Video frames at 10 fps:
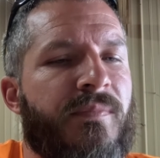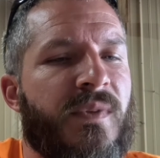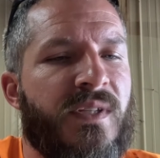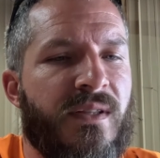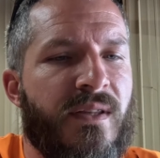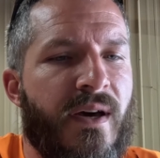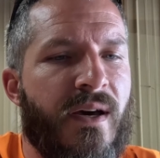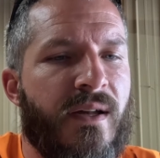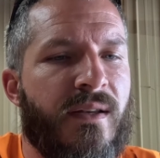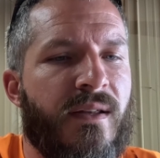Did
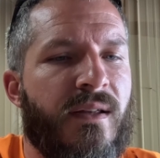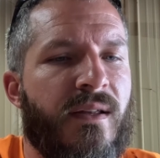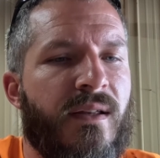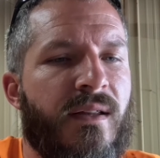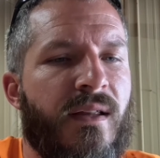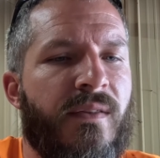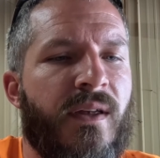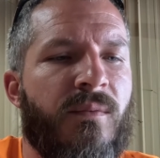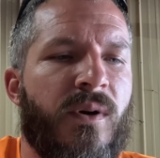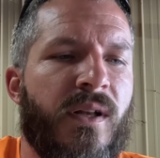that, and
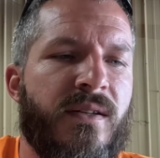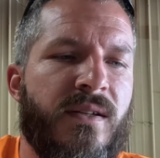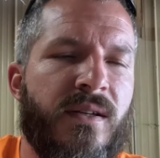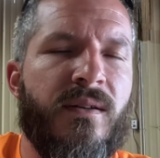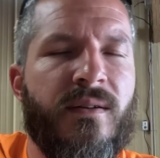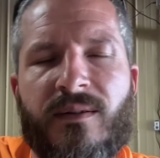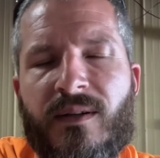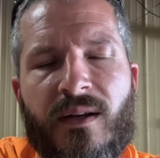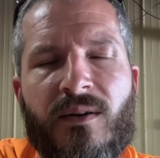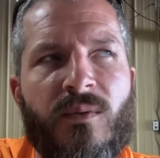then what I did,
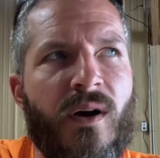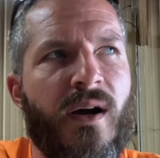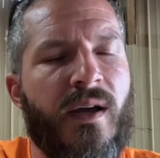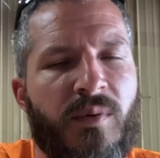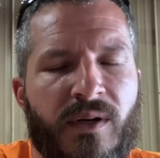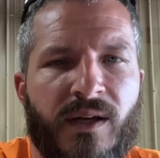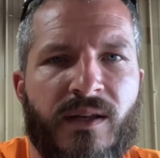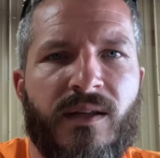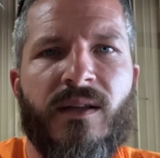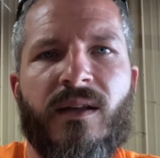I don't know why, but
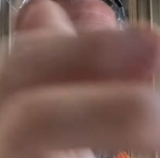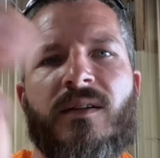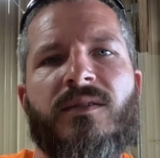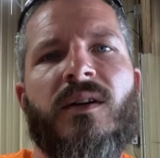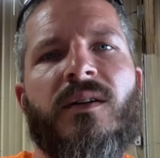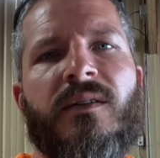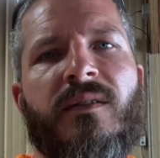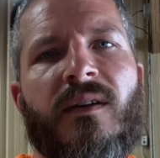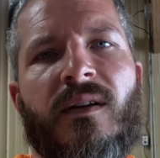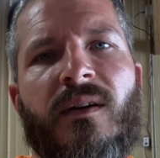I started
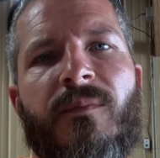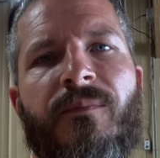to,